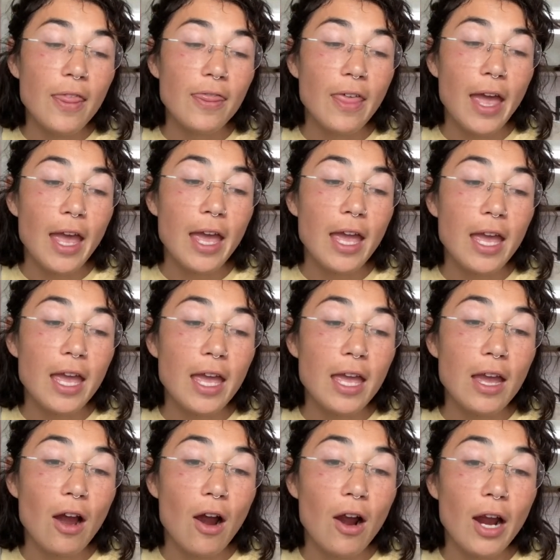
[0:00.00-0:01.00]

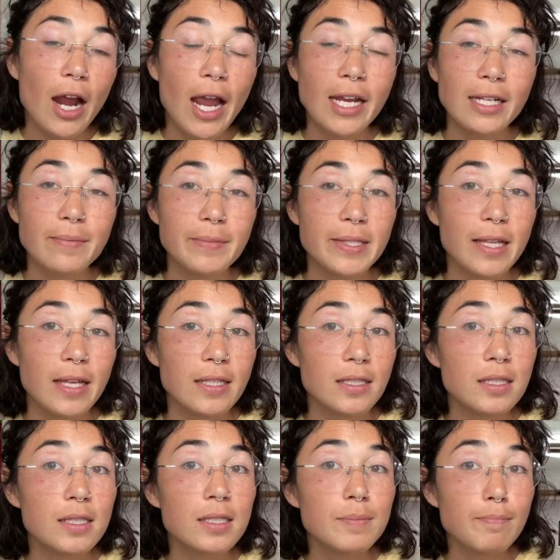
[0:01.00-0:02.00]
they are items that
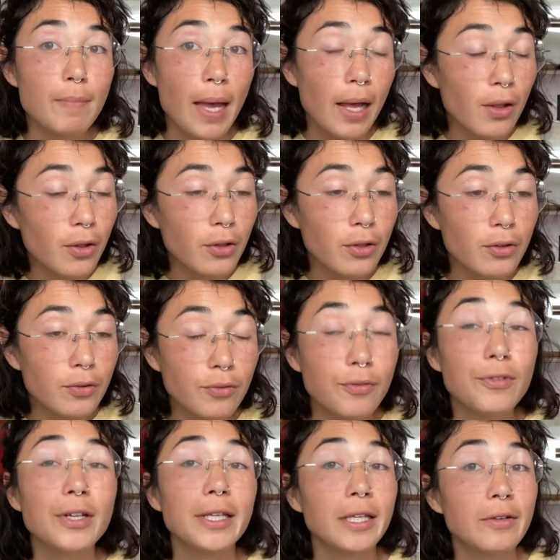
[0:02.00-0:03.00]
smell
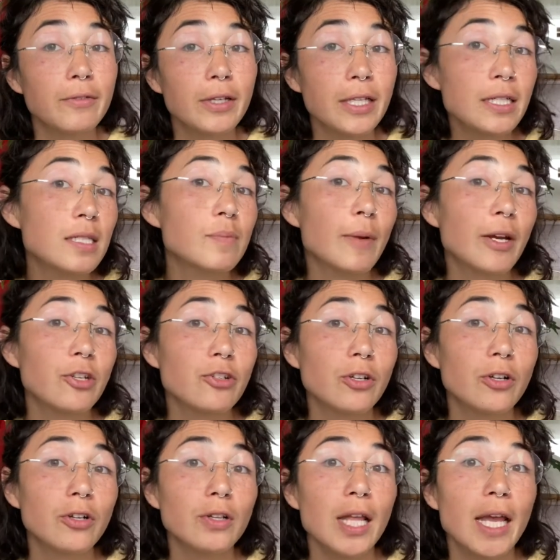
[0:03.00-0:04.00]
really, really
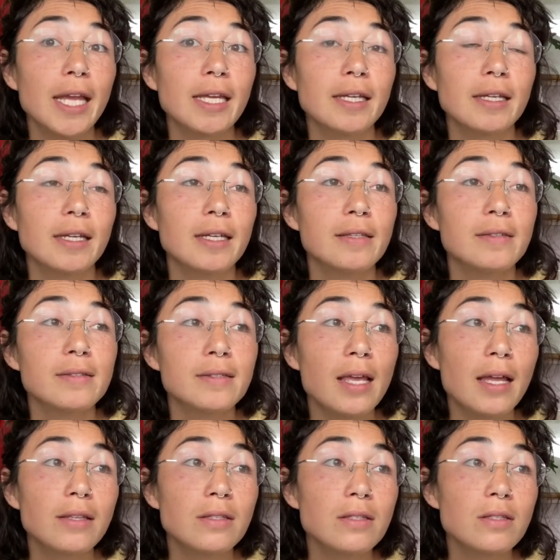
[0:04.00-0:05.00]
special, like
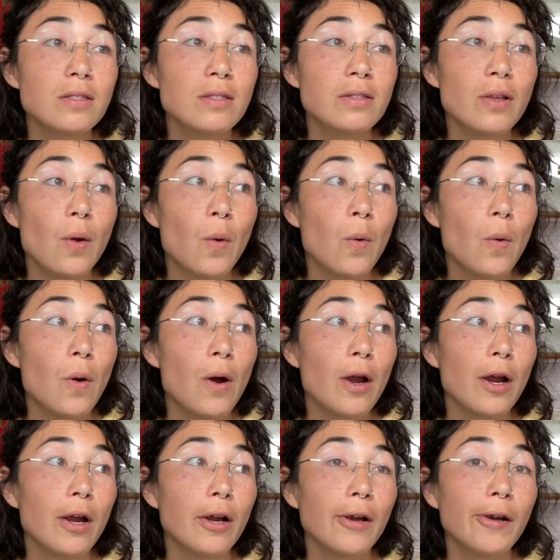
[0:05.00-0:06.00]
incense
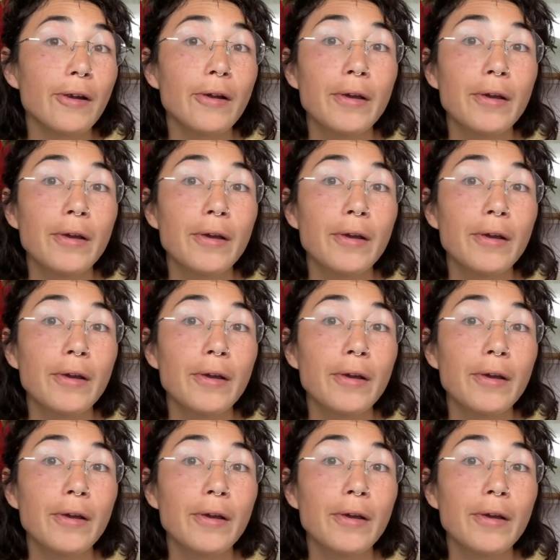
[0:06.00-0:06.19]
or